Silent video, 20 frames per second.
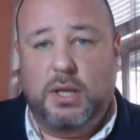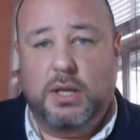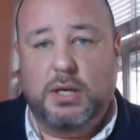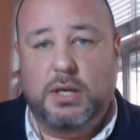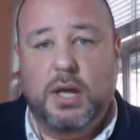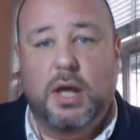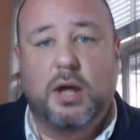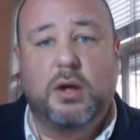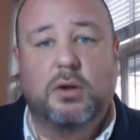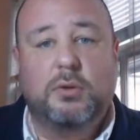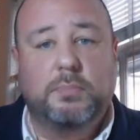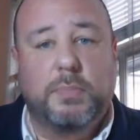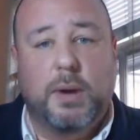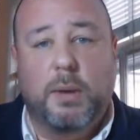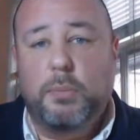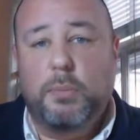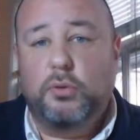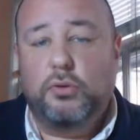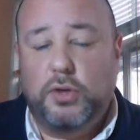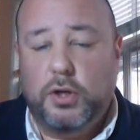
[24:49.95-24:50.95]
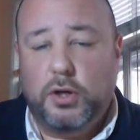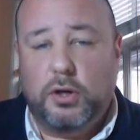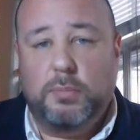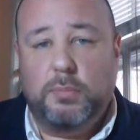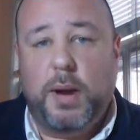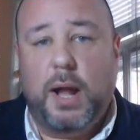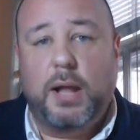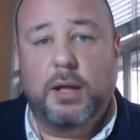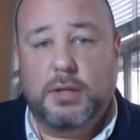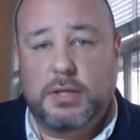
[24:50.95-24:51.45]
and yelled bumper sticker
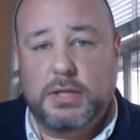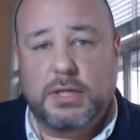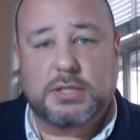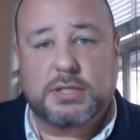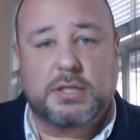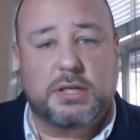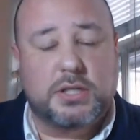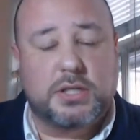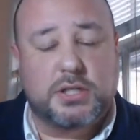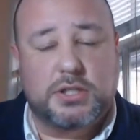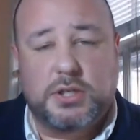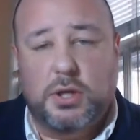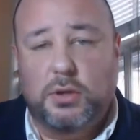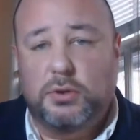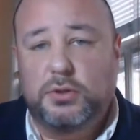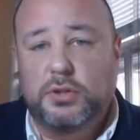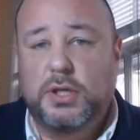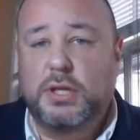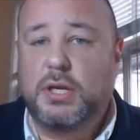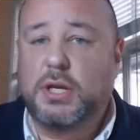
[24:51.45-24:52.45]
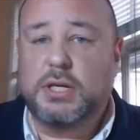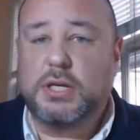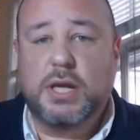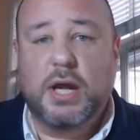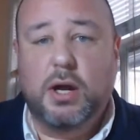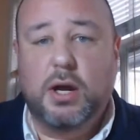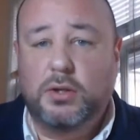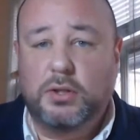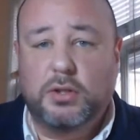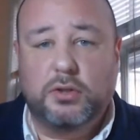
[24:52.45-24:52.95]
politics and insulted and
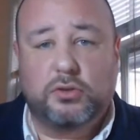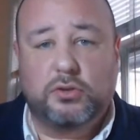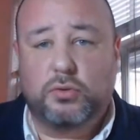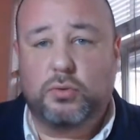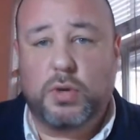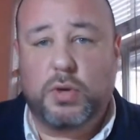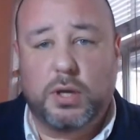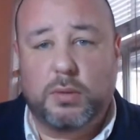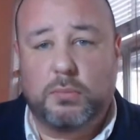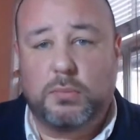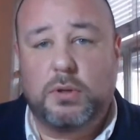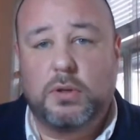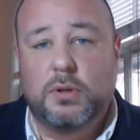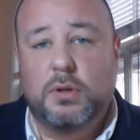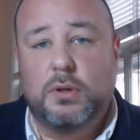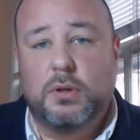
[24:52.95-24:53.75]
yelled and screamed.